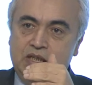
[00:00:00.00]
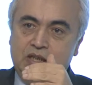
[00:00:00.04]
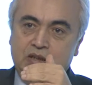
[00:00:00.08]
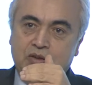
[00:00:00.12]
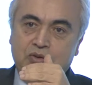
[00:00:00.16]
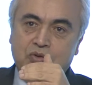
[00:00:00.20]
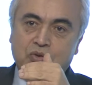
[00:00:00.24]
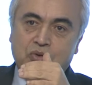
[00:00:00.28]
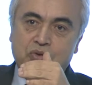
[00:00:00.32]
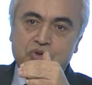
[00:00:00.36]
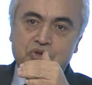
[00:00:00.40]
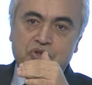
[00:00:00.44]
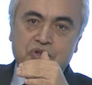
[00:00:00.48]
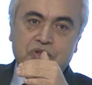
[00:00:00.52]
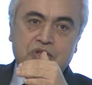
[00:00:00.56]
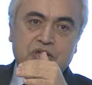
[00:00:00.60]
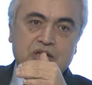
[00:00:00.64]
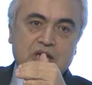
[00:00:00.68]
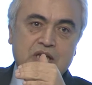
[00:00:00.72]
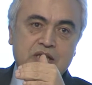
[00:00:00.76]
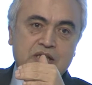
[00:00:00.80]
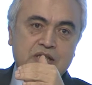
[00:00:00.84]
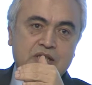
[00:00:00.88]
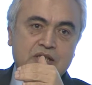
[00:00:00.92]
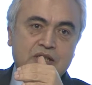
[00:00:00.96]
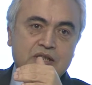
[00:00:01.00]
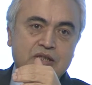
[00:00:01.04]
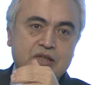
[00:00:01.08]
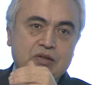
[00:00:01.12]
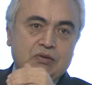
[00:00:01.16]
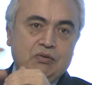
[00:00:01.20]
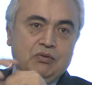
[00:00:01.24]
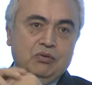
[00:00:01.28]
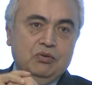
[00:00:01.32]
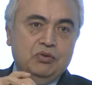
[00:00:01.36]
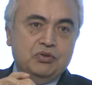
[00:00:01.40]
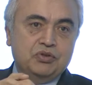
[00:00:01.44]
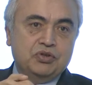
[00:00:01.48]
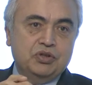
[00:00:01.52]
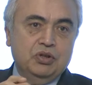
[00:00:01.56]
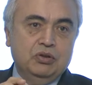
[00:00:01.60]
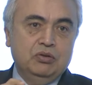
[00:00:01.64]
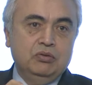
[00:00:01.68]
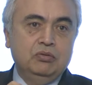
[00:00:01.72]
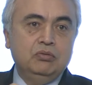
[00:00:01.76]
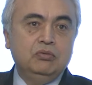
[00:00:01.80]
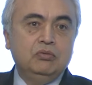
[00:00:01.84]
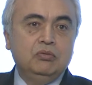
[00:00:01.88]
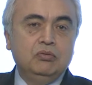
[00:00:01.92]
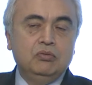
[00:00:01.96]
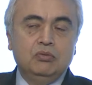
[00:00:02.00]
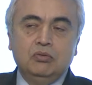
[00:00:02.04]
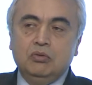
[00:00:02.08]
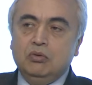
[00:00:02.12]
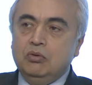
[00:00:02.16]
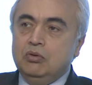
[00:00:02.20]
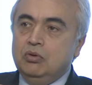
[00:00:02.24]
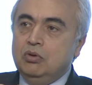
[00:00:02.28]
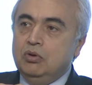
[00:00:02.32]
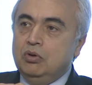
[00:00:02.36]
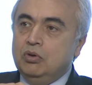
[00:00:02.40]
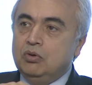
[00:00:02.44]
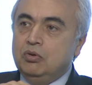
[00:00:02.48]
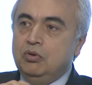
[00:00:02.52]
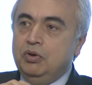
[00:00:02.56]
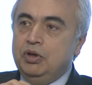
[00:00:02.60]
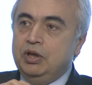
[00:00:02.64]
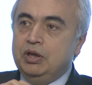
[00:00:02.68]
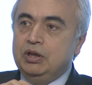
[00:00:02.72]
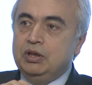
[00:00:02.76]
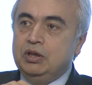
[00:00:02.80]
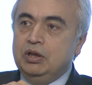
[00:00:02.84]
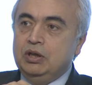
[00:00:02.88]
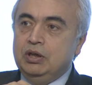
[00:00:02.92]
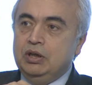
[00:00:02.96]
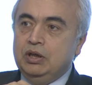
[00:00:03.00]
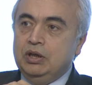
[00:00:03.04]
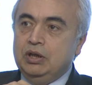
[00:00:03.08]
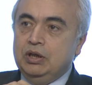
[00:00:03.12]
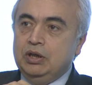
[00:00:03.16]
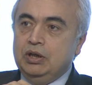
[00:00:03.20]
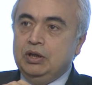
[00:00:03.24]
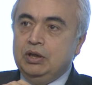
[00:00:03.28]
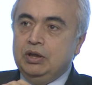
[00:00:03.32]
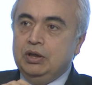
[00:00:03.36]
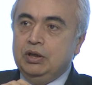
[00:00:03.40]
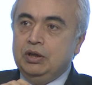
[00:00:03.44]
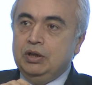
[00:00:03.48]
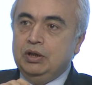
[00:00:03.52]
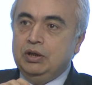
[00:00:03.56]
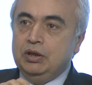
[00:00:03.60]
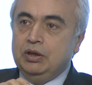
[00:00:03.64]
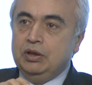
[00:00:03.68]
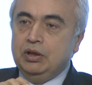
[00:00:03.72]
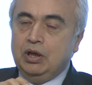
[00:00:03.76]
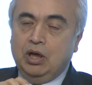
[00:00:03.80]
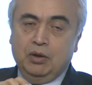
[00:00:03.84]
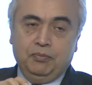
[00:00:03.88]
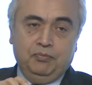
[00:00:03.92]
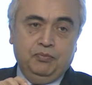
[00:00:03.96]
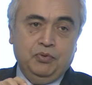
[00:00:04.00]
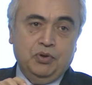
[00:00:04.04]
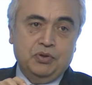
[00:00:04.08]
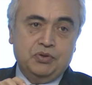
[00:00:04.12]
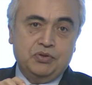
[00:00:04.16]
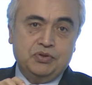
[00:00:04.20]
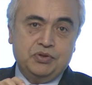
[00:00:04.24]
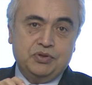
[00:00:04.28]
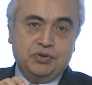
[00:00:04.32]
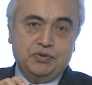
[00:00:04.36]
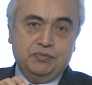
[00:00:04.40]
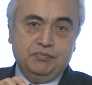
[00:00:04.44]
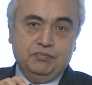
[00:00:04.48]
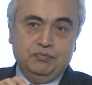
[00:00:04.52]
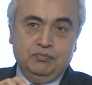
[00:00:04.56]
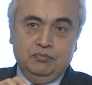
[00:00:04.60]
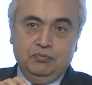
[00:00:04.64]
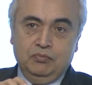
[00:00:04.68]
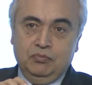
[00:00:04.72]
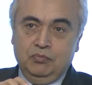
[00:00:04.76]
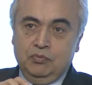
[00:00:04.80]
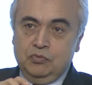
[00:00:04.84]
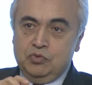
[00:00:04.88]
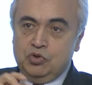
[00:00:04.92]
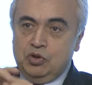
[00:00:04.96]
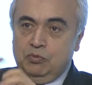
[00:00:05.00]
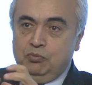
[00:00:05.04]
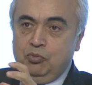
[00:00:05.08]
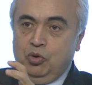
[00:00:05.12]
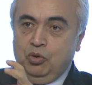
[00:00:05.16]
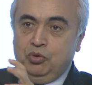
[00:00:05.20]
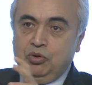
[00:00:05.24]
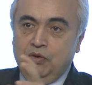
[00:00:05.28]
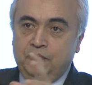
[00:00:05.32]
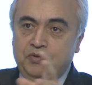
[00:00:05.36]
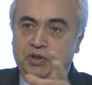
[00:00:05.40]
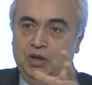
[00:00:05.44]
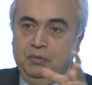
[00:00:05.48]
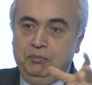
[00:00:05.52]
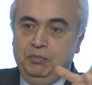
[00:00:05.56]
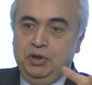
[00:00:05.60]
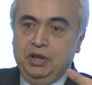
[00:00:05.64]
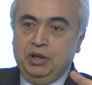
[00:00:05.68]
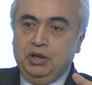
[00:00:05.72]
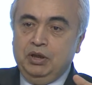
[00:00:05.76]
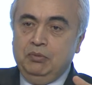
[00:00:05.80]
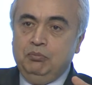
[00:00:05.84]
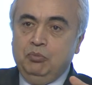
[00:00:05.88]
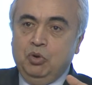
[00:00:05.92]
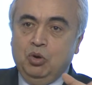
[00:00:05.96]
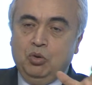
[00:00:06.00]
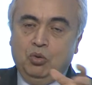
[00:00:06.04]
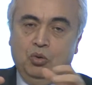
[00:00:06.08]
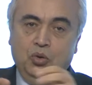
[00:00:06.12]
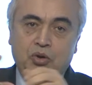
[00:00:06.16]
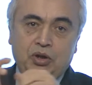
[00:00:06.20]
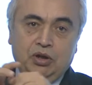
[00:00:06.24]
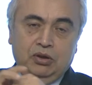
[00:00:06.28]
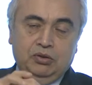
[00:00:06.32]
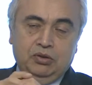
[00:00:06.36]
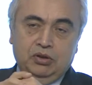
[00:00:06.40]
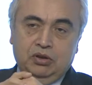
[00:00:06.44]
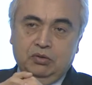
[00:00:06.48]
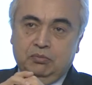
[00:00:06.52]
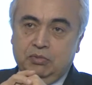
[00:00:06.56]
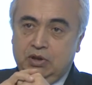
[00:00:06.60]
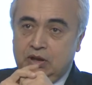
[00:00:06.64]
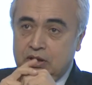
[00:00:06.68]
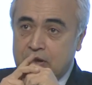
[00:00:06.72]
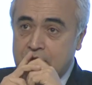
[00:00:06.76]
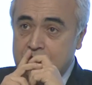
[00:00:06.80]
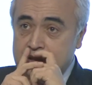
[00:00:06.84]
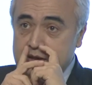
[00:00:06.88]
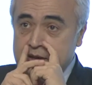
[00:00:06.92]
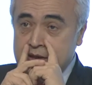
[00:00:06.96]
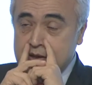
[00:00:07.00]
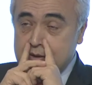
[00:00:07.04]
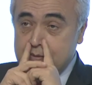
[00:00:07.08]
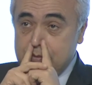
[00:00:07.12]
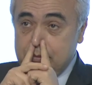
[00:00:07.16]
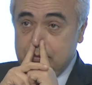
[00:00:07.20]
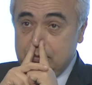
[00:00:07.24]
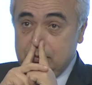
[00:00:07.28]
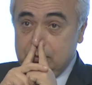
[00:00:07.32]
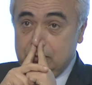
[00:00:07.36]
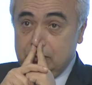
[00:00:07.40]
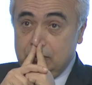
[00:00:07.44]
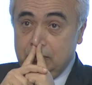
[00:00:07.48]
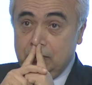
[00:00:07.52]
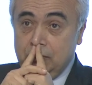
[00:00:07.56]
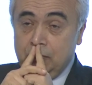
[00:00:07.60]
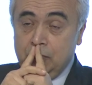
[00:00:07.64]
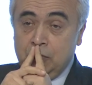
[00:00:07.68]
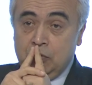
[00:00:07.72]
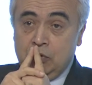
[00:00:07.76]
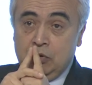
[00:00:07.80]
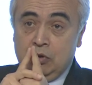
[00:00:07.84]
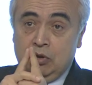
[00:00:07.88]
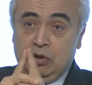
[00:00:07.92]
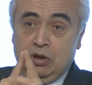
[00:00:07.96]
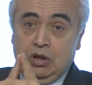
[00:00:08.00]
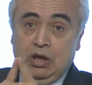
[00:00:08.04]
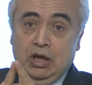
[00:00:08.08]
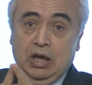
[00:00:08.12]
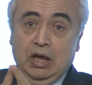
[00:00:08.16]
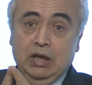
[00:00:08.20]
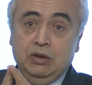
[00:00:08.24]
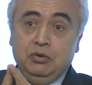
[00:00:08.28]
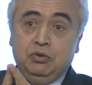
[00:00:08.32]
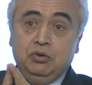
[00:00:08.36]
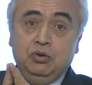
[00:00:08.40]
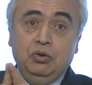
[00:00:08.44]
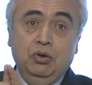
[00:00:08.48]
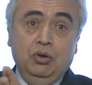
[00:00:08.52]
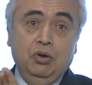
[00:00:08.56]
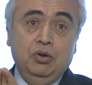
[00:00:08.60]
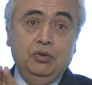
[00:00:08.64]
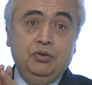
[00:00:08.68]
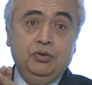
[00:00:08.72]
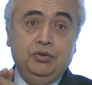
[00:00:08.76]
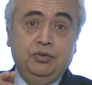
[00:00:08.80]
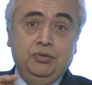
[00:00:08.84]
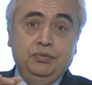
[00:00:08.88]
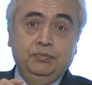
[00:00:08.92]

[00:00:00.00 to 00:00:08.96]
those trends also going upwards. So both of them bringing more oil to the markets. And third,